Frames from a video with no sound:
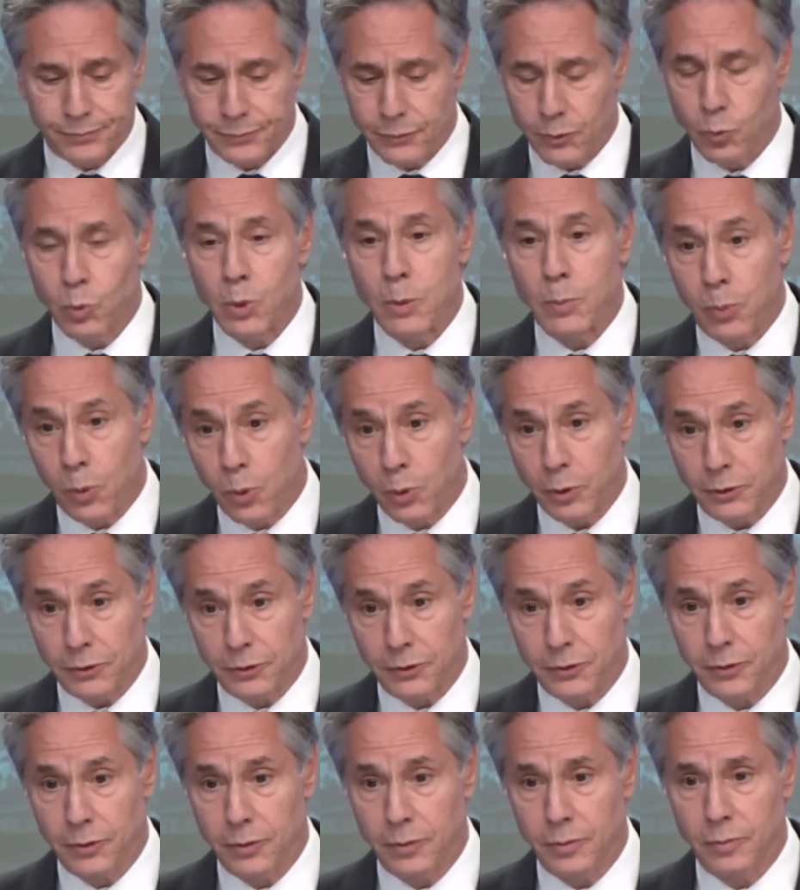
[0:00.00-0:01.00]

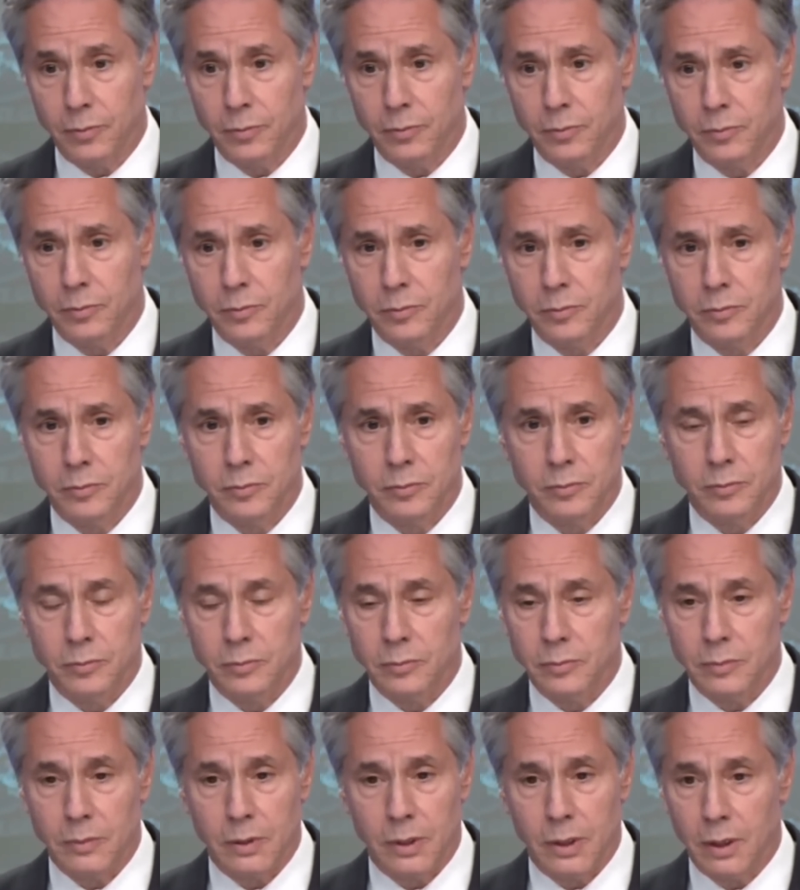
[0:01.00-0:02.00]
reports
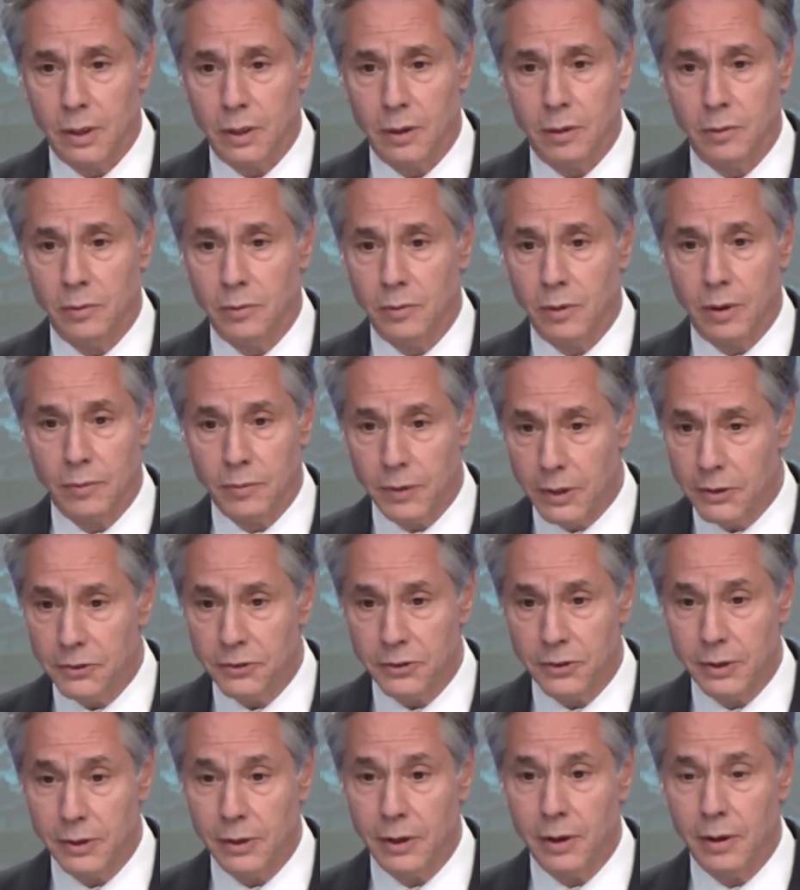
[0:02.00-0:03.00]
of
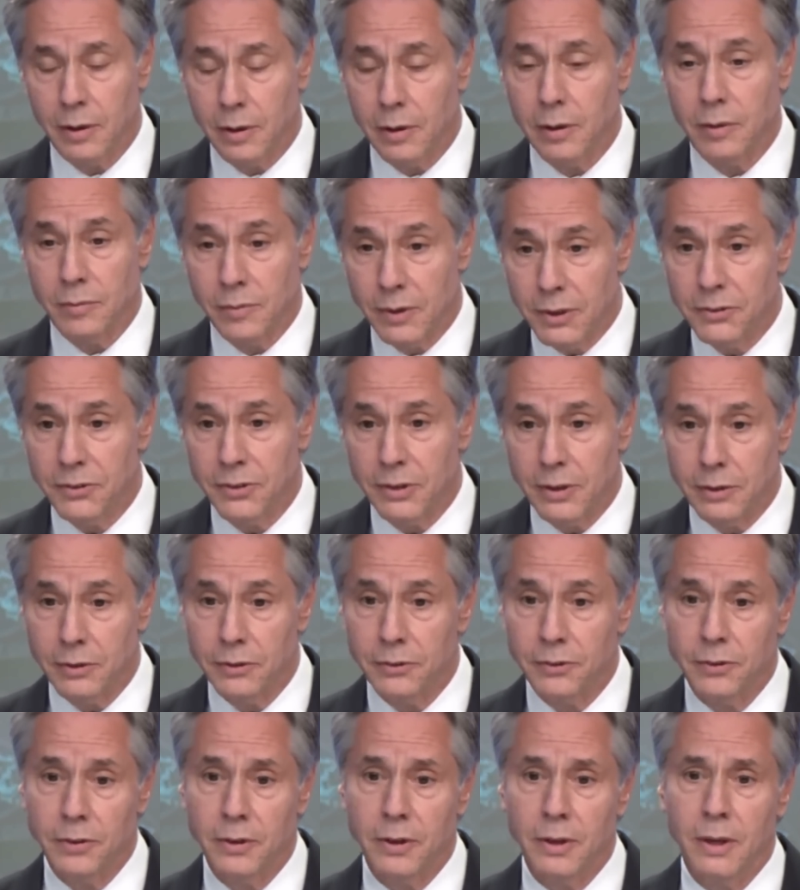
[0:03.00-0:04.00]

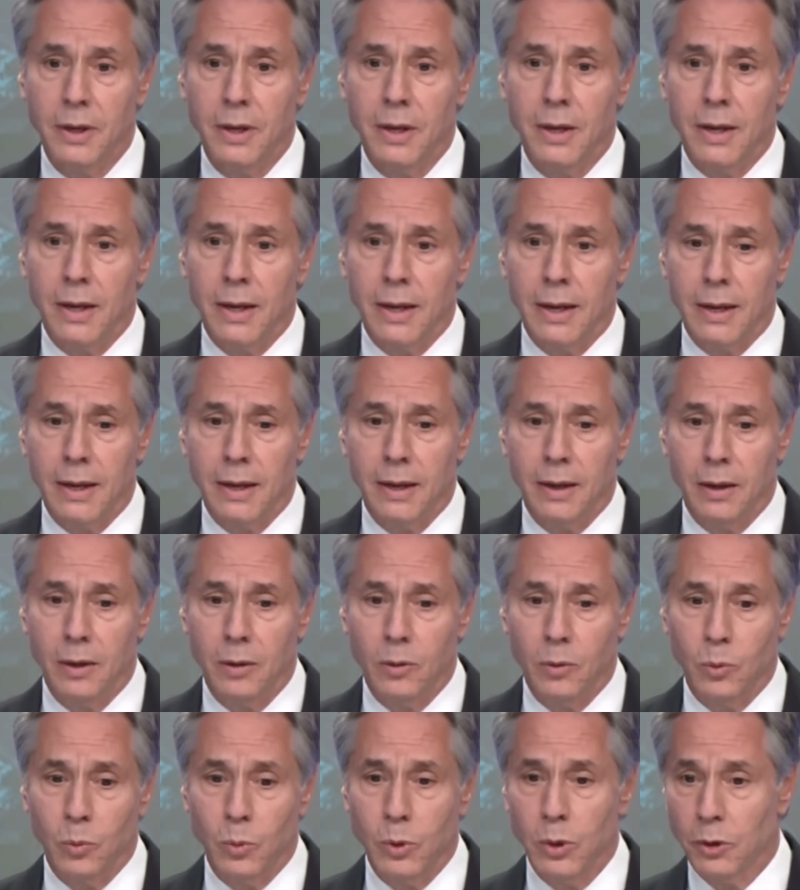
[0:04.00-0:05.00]
incidents,
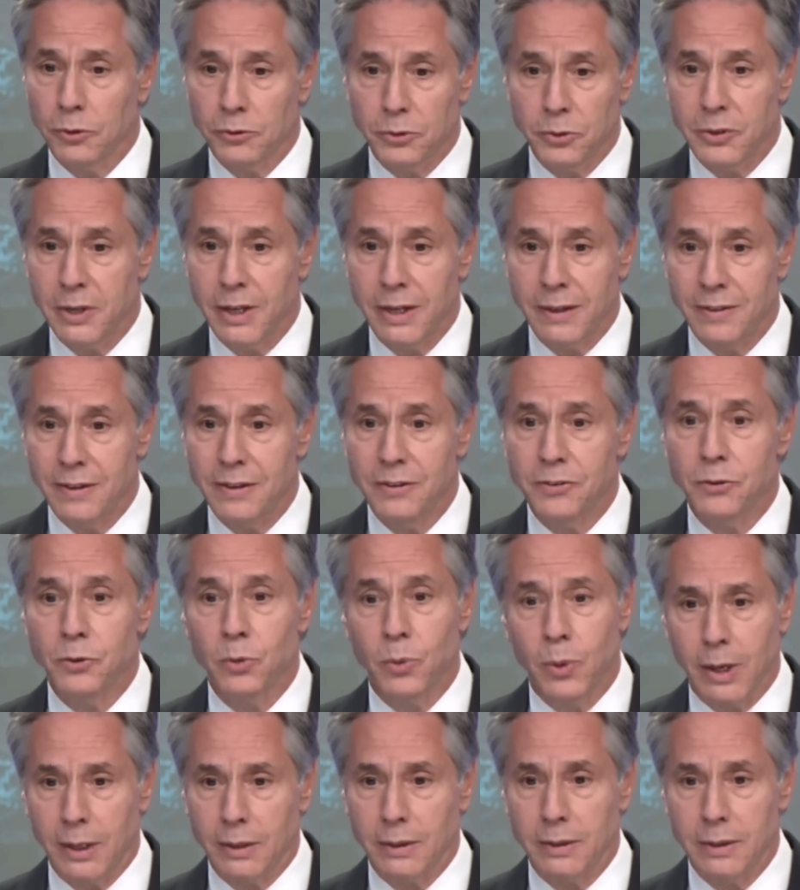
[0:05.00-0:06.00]
we also take these
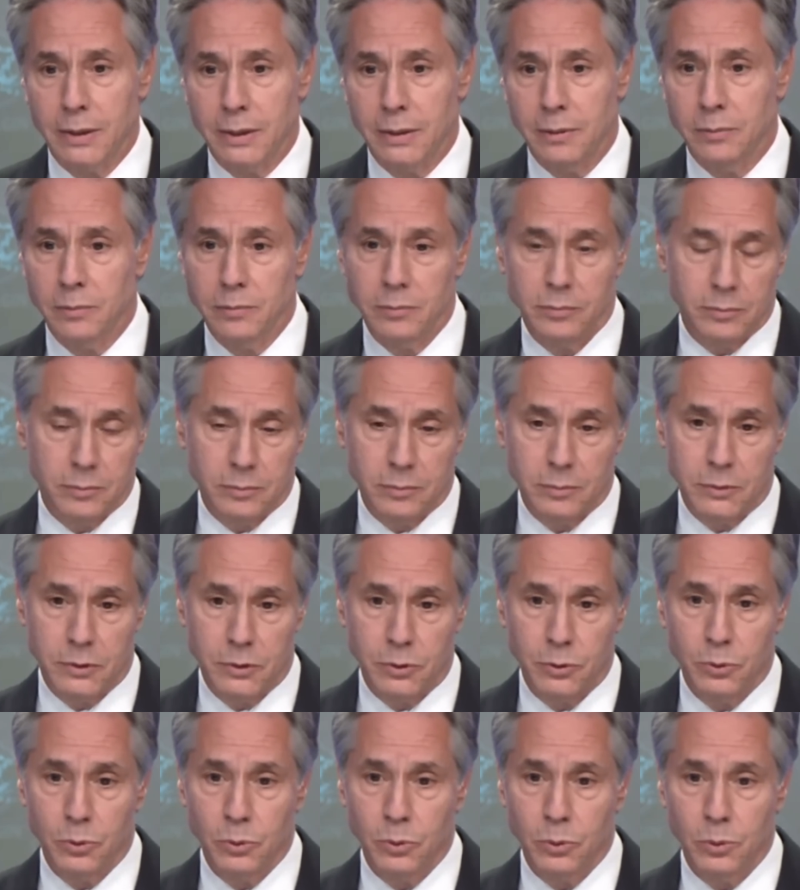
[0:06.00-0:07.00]
directly
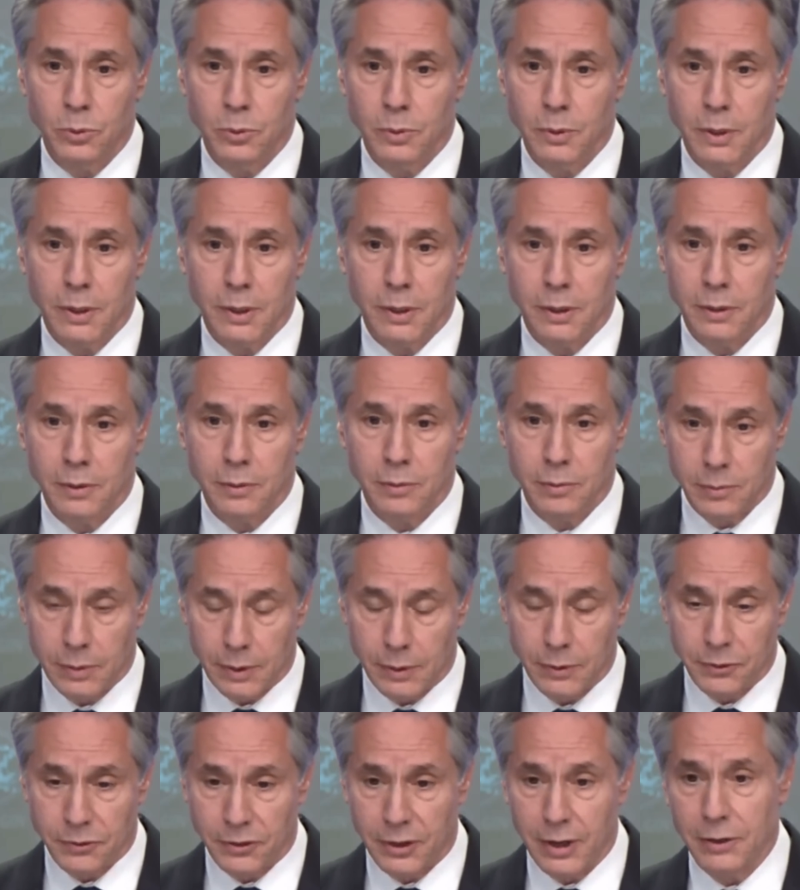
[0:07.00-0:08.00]
to, in
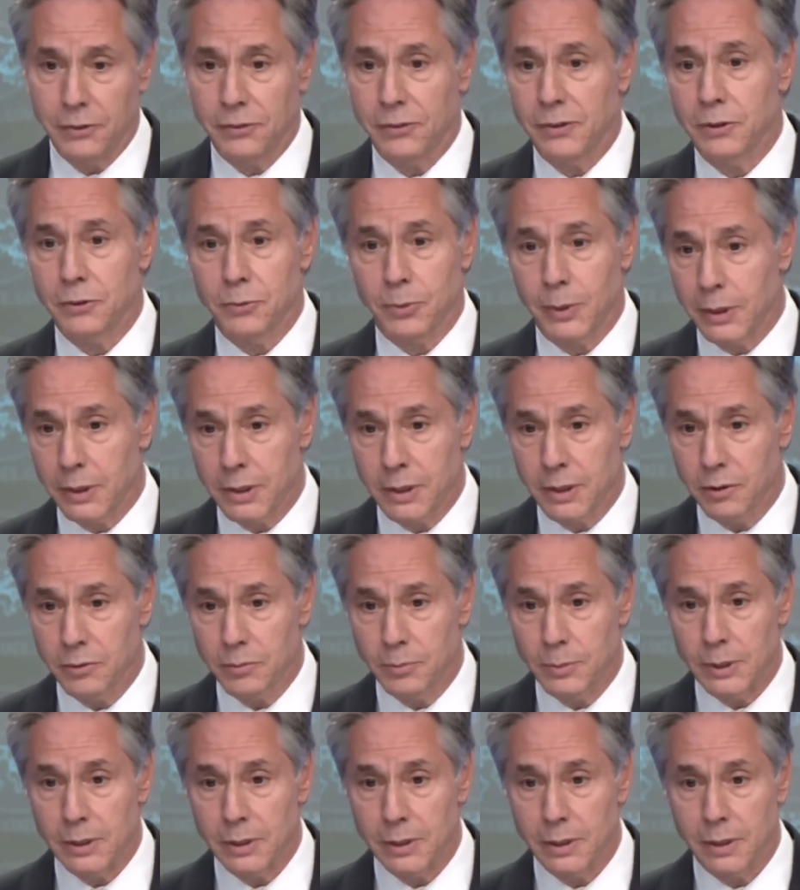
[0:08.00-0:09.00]
this case, the Israeli
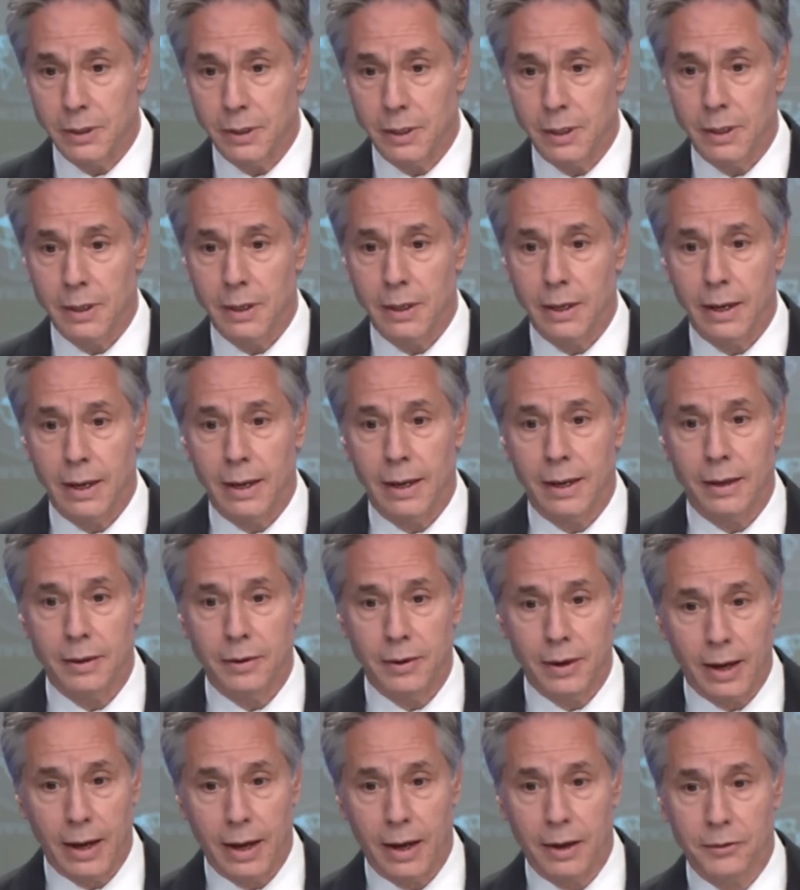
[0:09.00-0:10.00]
government, and
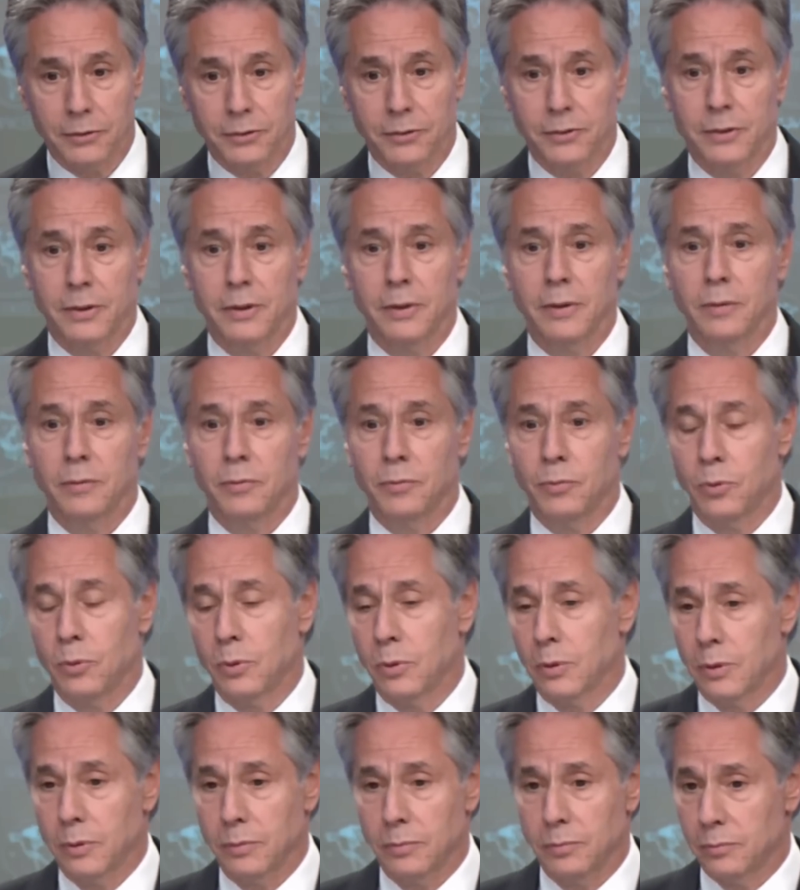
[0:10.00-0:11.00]
ask
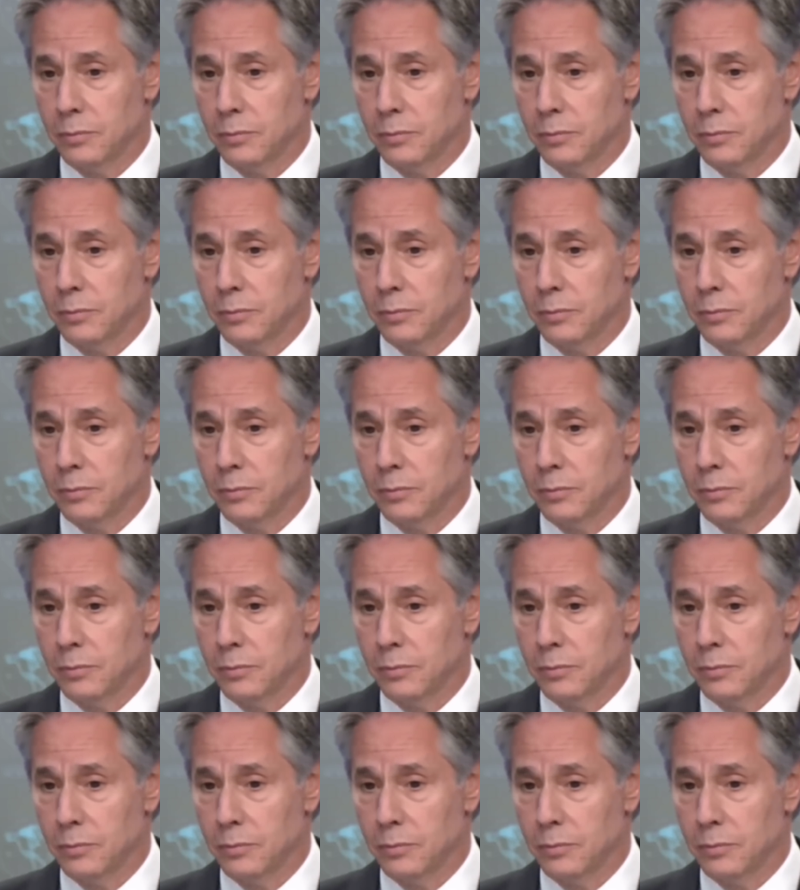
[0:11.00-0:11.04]
for